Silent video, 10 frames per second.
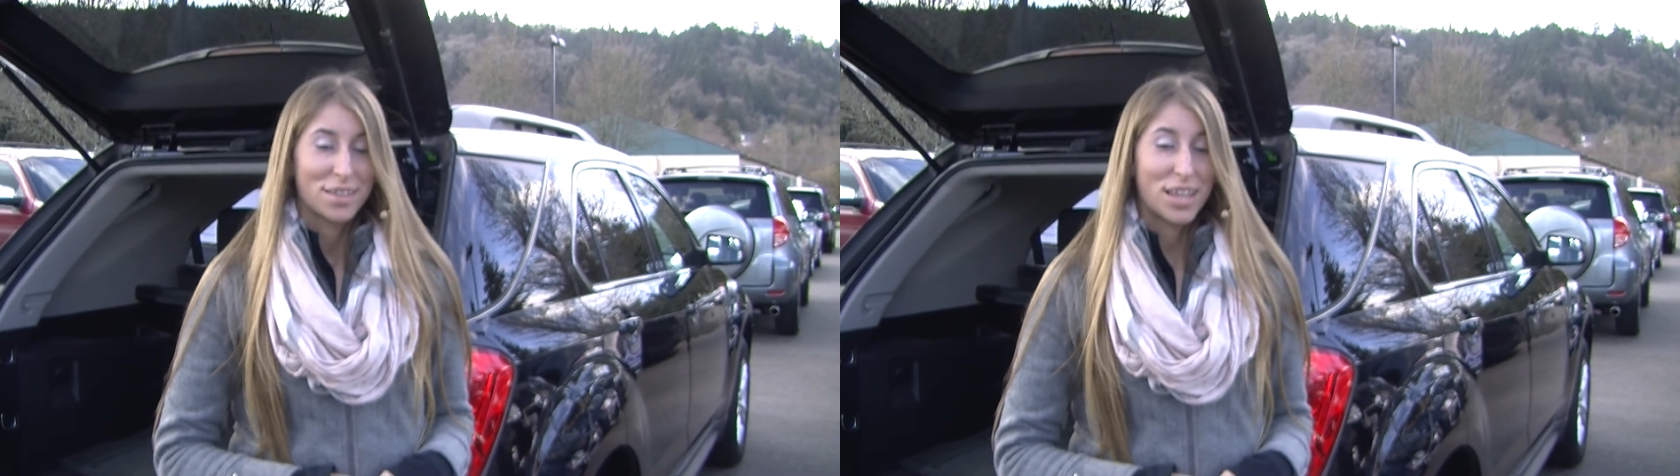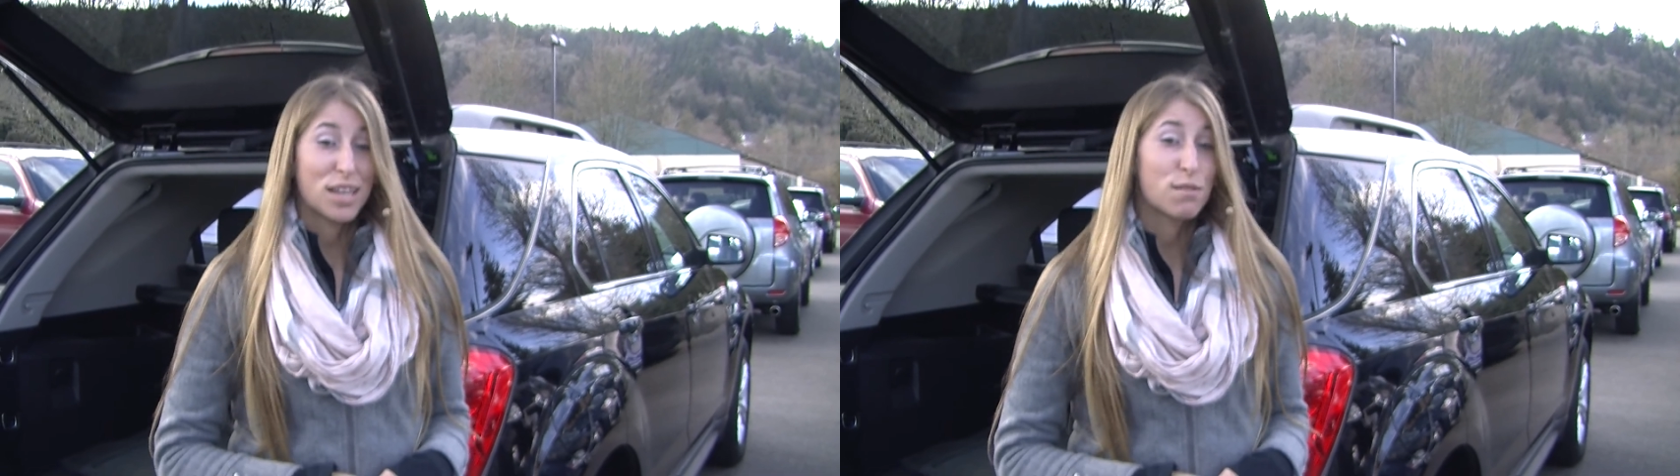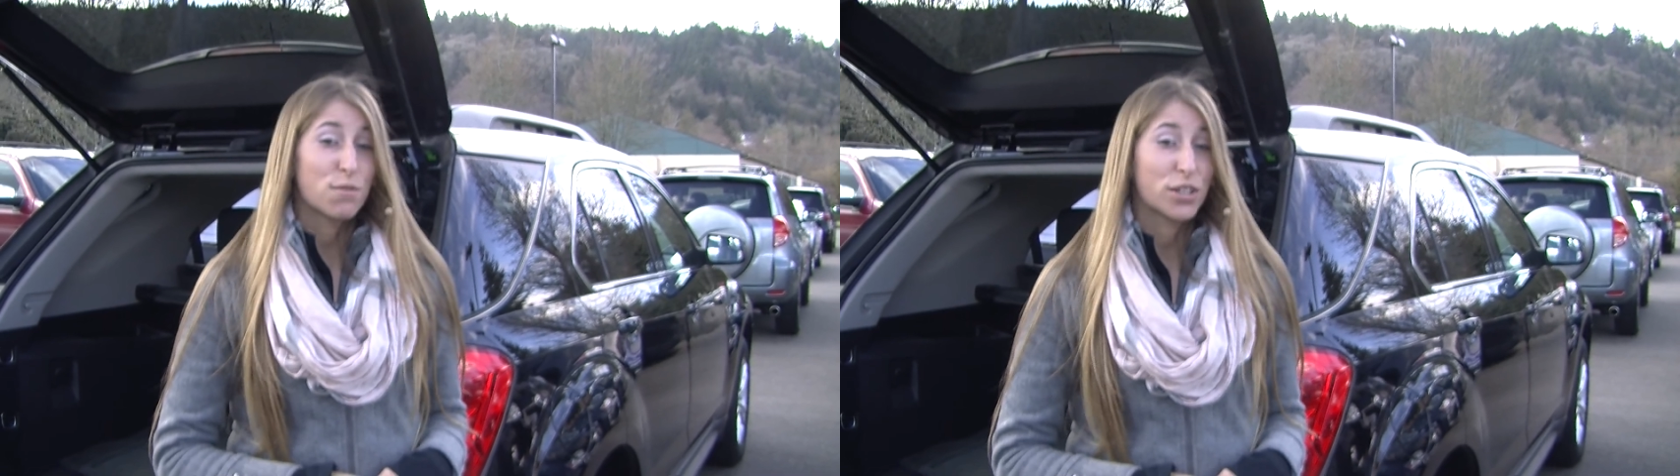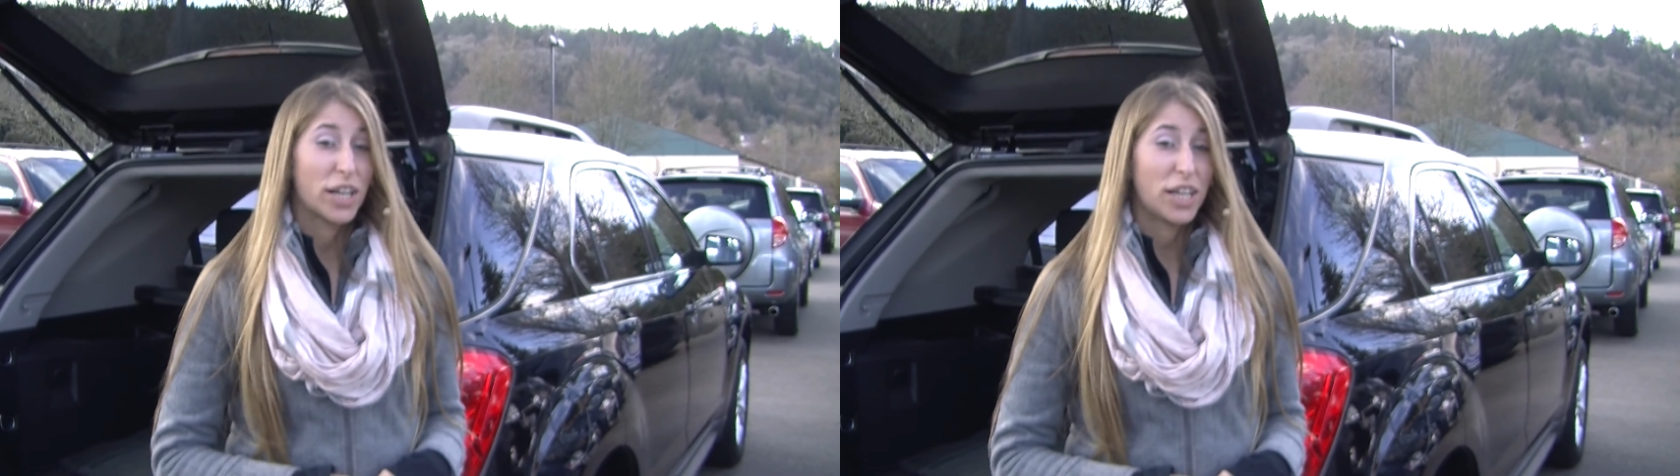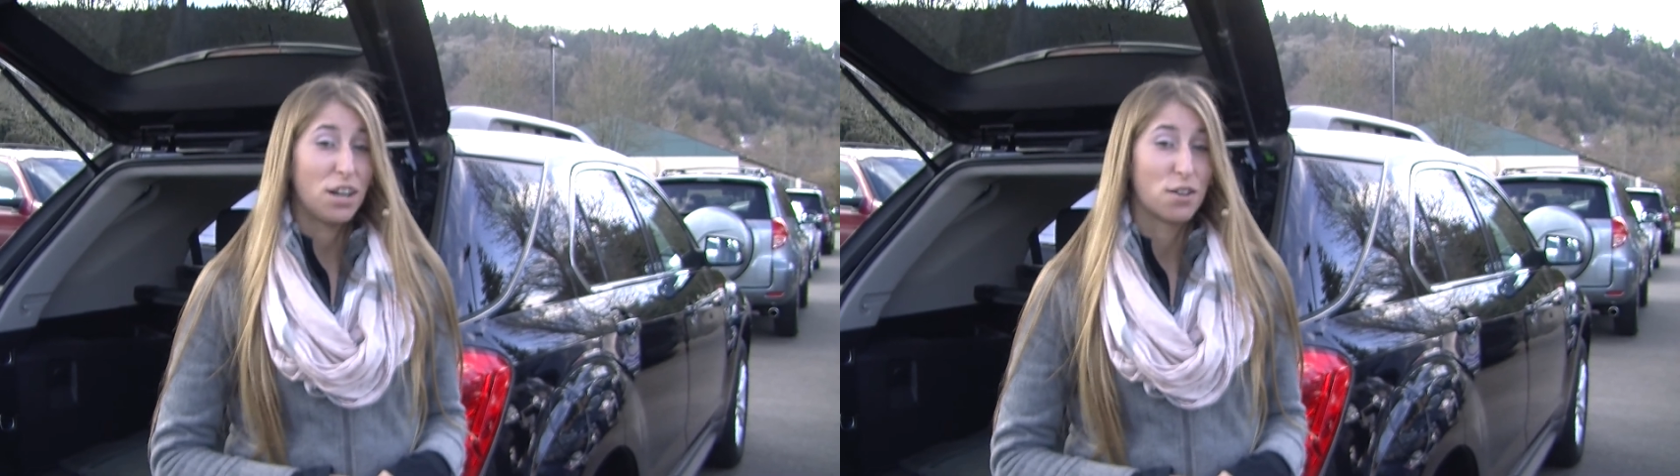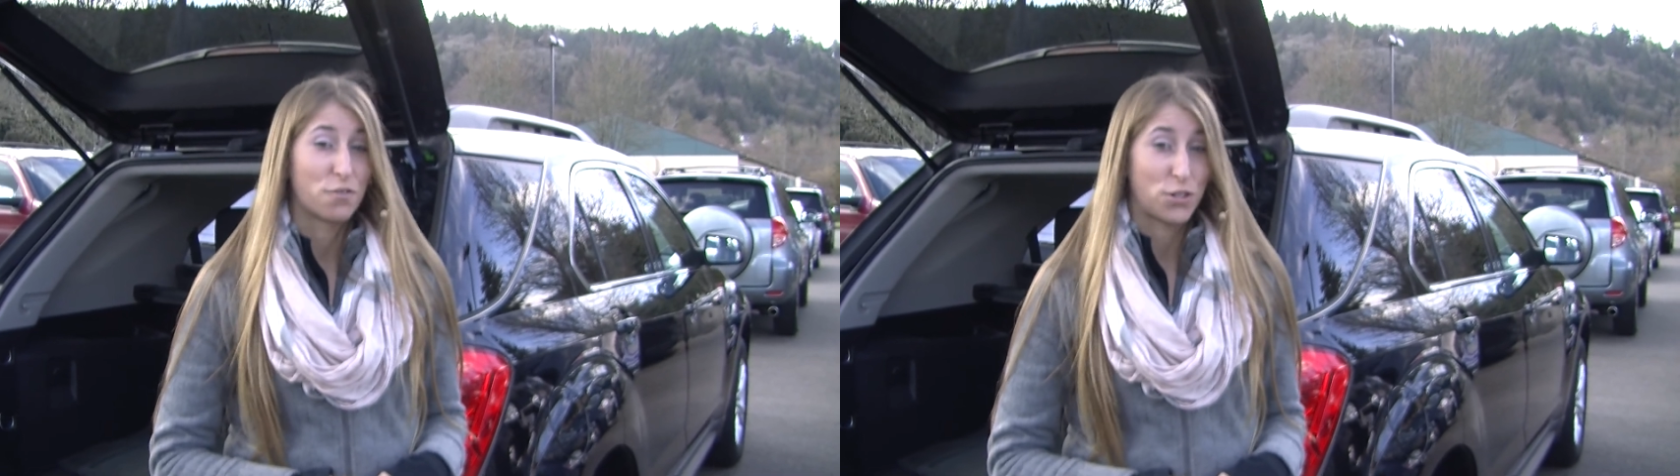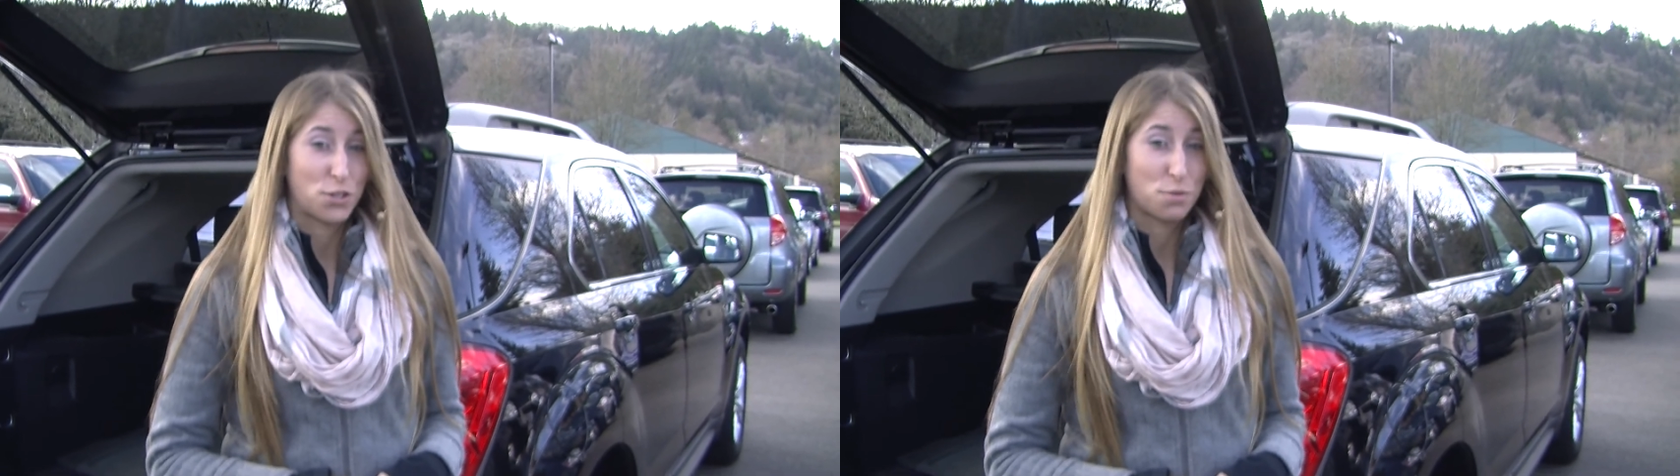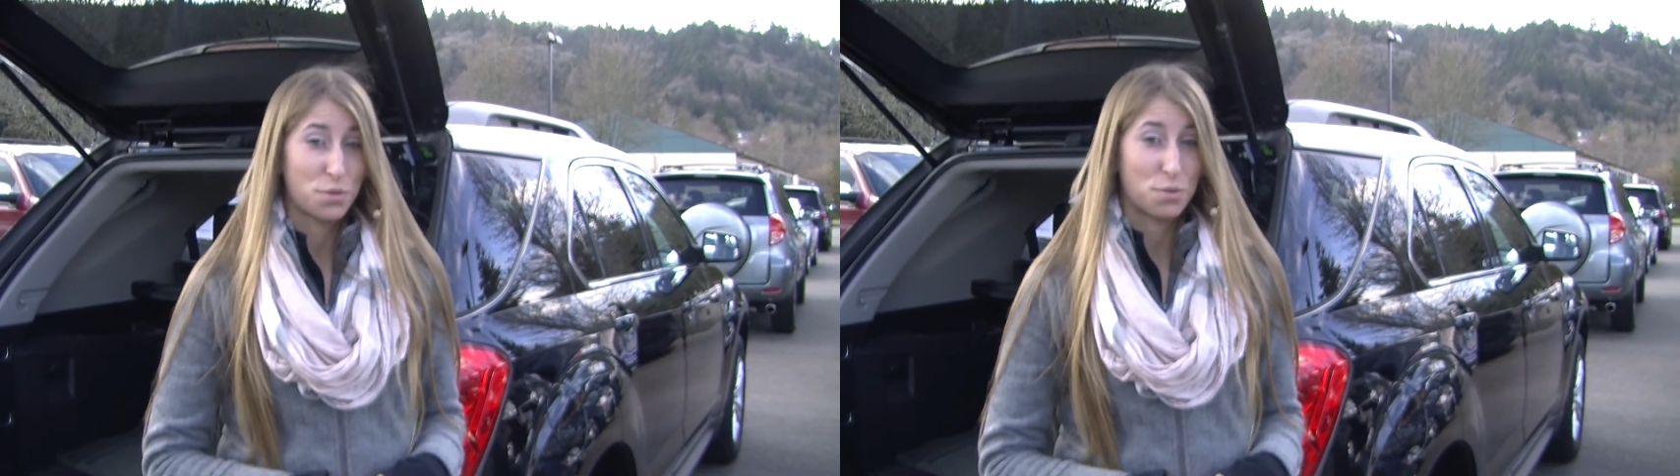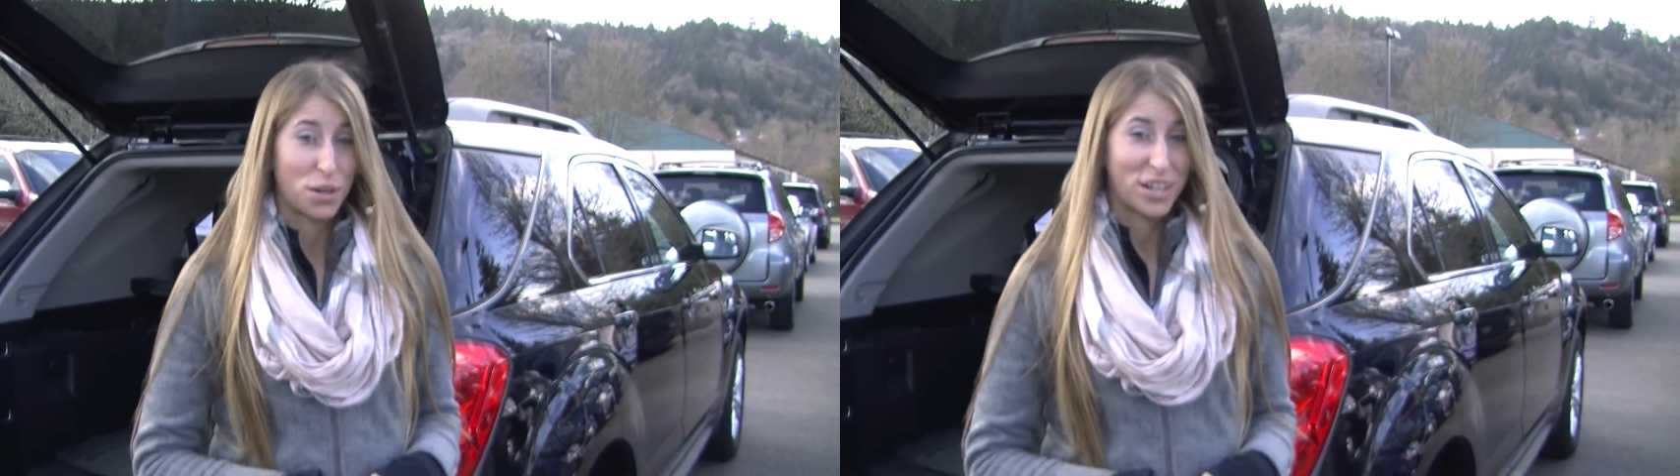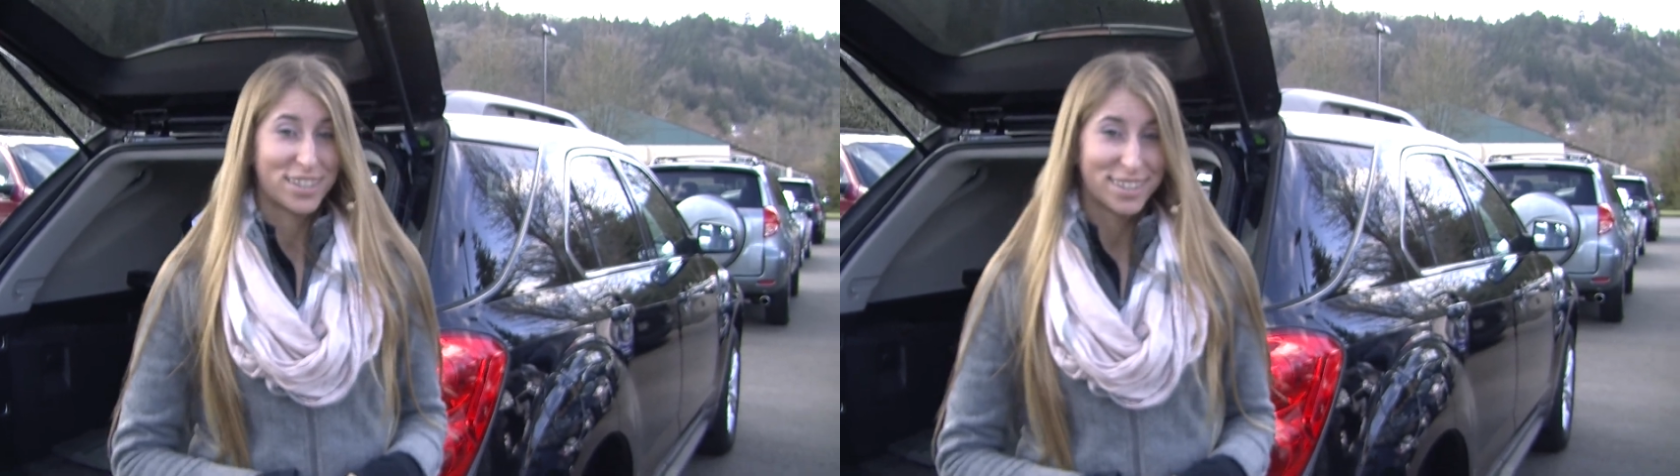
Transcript: Thank you for clicking on our virtual tour.